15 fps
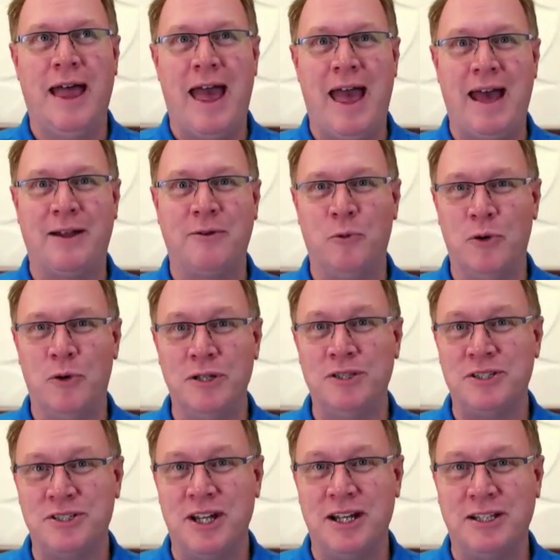had
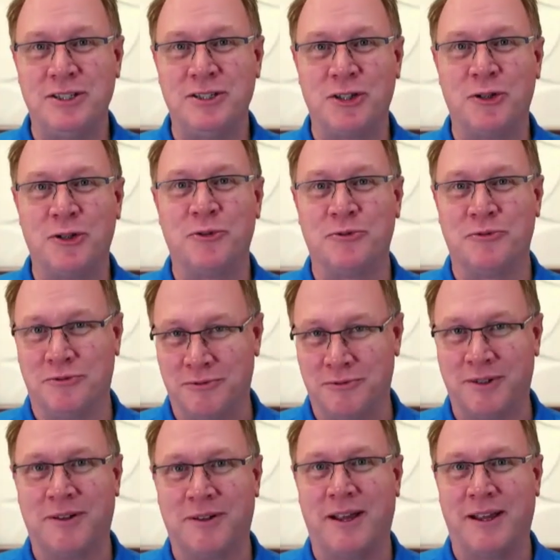one son. So
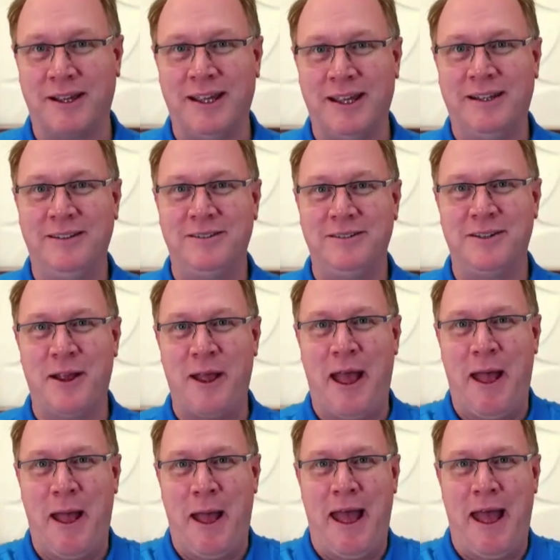again,
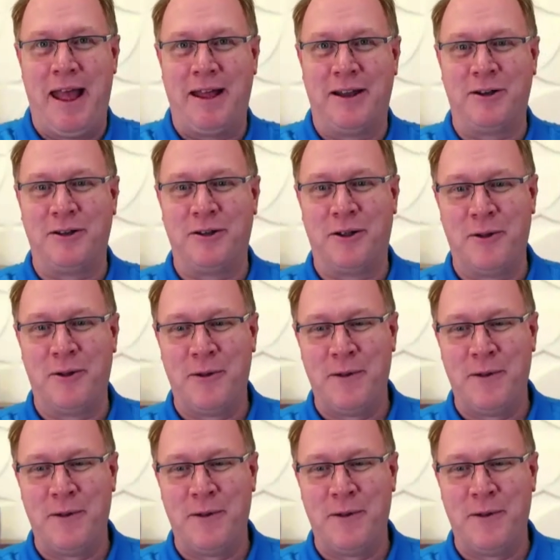and